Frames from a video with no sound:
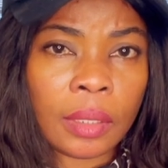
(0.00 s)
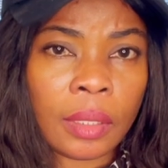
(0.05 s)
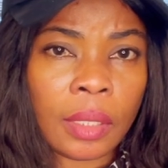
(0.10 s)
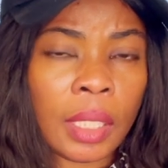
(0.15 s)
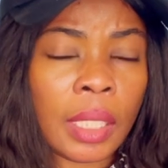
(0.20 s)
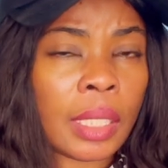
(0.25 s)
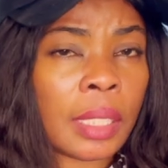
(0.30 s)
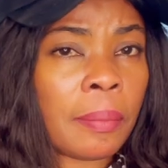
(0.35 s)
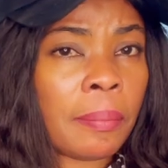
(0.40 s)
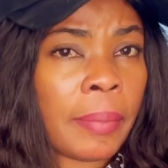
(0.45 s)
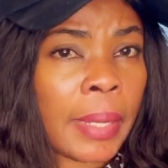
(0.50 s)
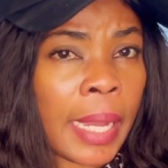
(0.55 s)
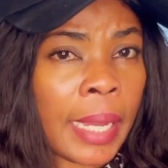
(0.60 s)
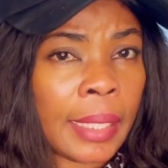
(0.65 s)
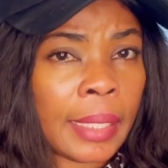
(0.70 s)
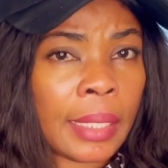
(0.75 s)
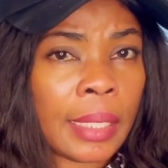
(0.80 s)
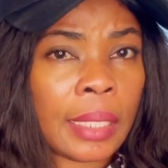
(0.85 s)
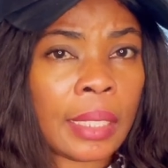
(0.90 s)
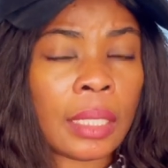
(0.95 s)
in the
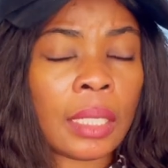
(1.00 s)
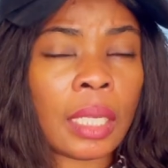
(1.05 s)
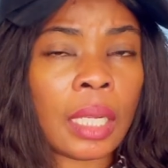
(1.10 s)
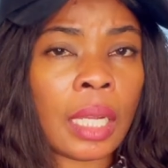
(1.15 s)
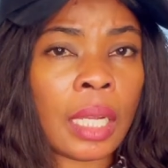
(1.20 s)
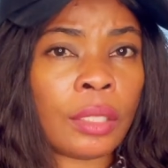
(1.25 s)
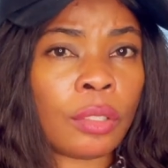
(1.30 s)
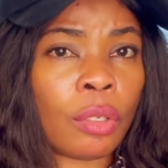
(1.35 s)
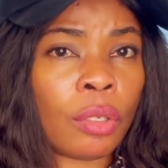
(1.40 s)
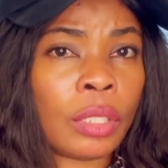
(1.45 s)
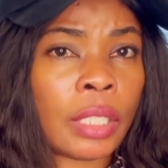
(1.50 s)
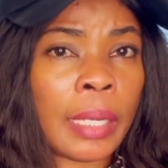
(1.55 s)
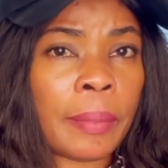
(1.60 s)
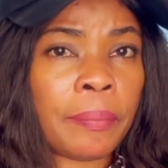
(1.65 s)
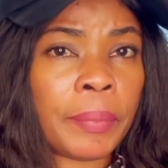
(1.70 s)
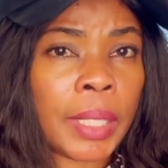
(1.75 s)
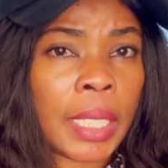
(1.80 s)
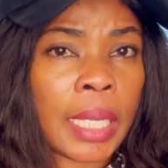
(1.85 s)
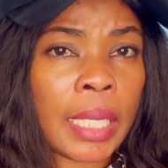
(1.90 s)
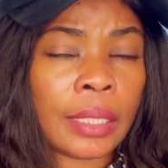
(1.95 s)
bank and other
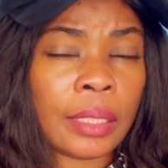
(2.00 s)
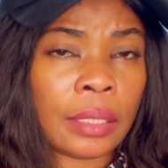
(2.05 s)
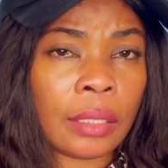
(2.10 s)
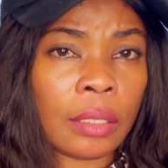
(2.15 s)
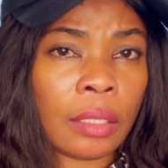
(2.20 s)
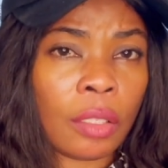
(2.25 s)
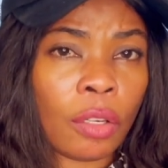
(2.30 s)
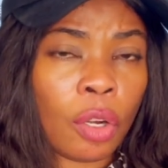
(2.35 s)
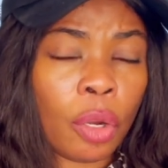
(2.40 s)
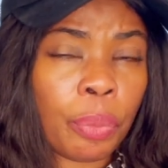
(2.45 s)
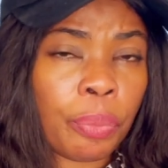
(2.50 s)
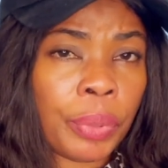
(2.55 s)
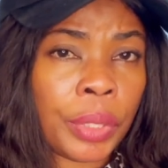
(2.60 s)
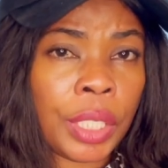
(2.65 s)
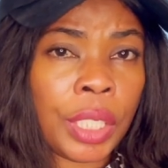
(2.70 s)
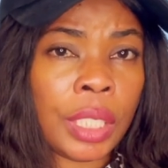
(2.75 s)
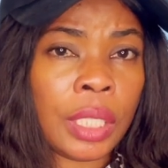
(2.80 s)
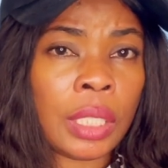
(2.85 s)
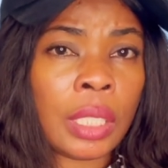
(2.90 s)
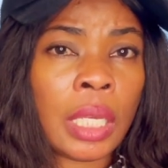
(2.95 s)
bigger
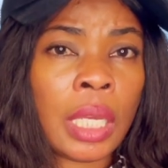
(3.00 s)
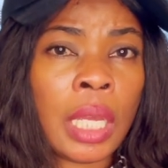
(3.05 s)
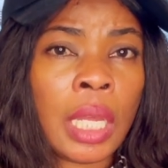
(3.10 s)
company.